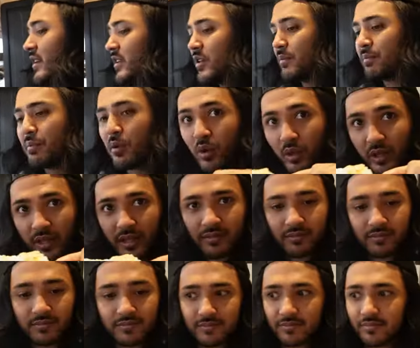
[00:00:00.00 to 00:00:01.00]
You pull it,
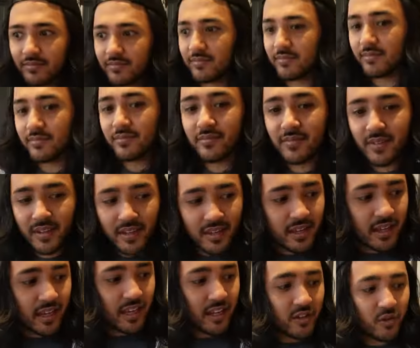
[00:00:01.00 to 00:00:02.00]

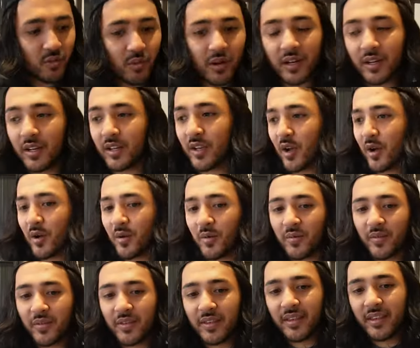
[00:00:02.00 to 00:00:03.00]
and you're ready to go.
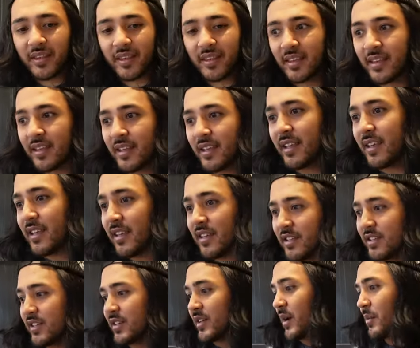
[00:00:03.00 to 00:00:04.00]

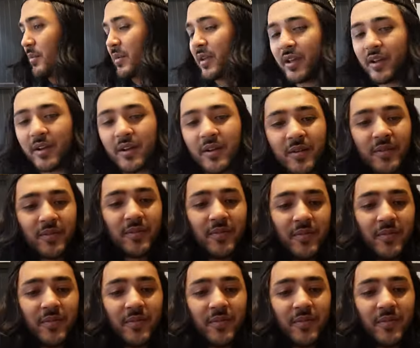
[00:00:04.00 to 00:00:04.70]
You come here,